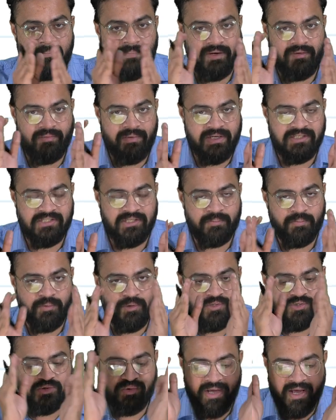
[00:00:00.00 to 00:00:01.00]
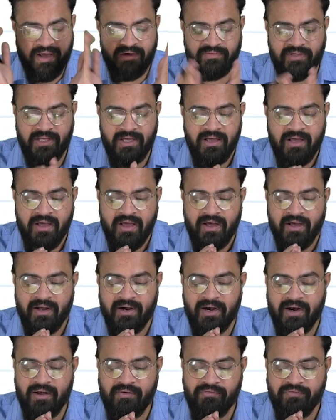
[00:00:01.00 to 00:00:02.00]
but we are supposed to have the
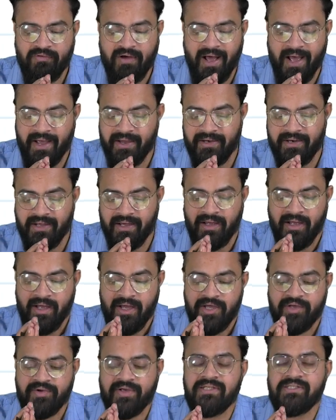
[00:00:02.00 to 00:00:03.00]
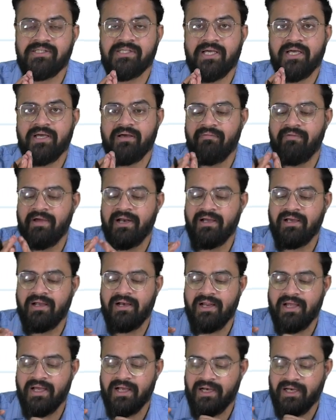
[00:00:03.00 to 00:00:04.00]
rough idea. You can see here very
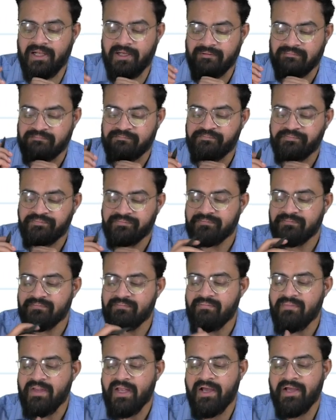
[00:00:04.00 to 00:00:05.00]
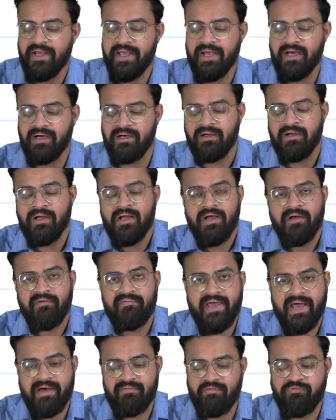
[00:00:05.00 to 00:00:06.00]
clearly, here
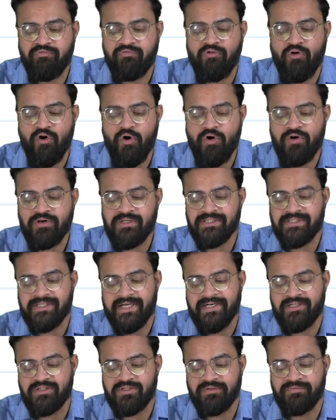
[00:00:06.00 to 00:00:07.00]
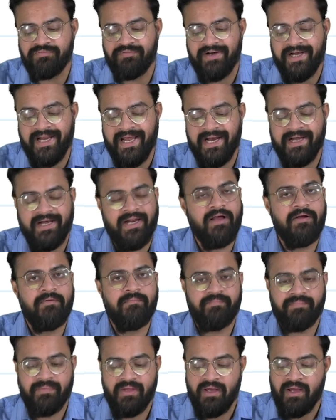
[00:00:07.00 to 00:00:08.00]
we have 4 sets of data.
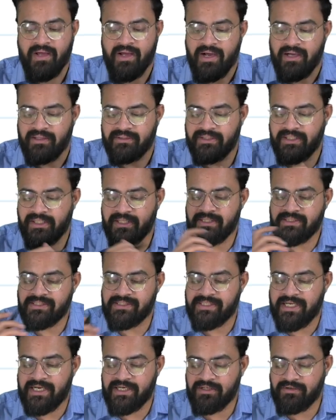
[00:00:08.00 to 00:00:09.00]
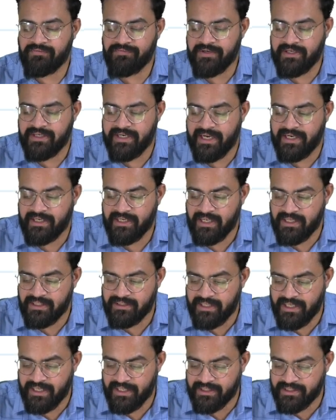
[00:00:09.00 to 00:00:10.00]
The set of data
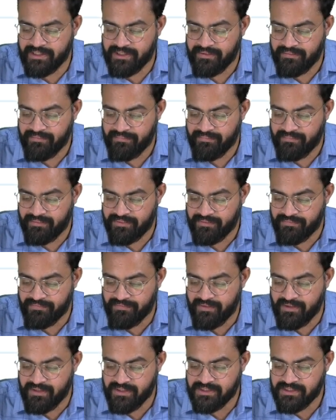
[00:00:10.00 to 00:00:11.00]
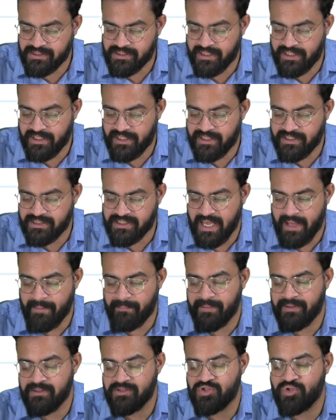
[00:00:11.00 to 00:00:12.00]
that the first
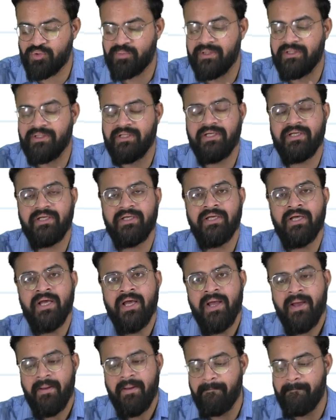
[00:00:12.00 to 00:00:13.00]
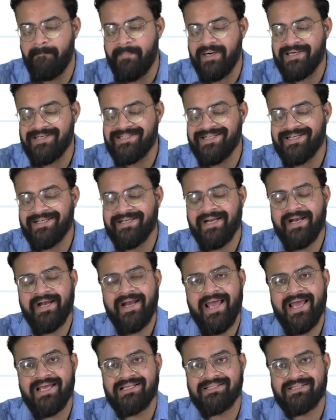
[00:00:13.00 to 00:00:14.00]
happens to be the
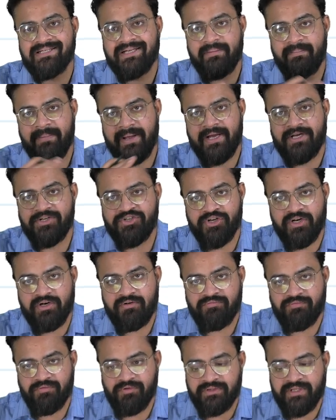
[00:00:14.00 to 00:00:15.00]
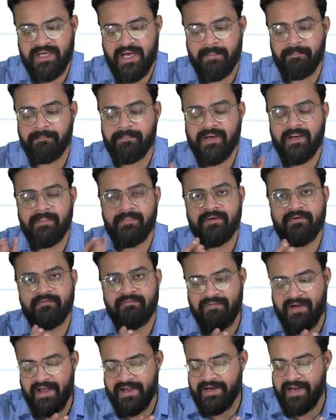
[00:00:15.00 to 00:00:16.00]
budgeted estimation for the upcoming
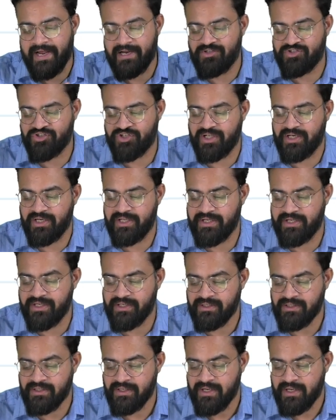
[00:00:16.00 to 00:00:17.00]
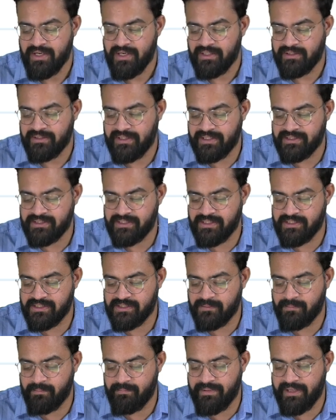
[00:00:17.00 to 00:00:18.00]
financial year. This
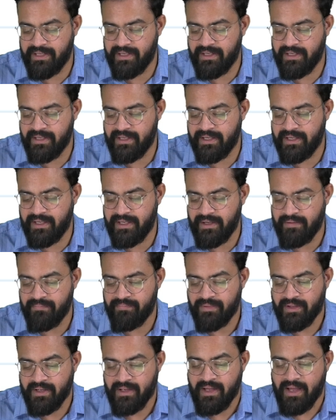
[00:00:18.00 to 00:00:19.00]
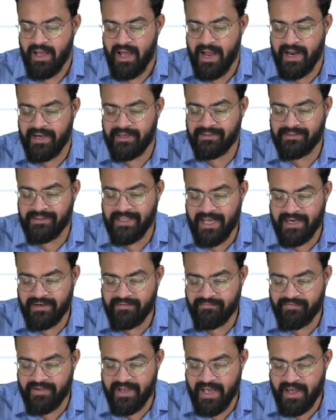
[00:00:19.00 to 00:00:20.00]
is BE. And
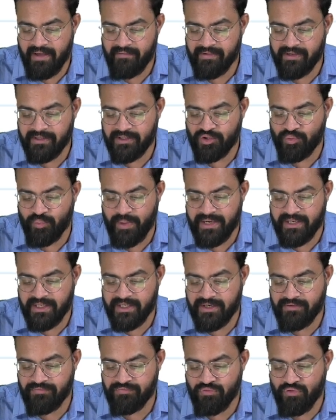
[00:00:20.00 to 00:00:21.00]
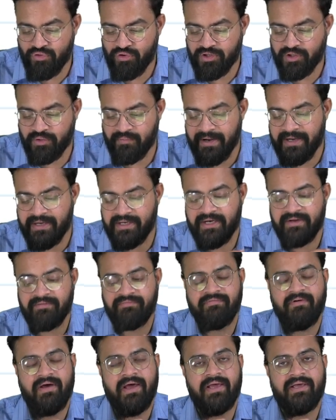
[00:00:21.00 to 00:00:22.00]
then we have a
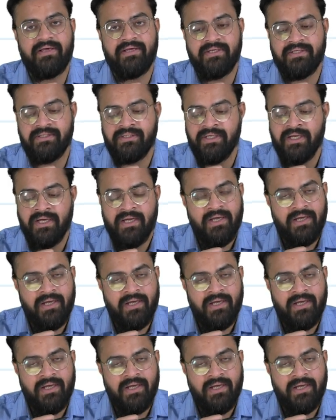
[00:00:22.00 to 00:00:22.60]
24-25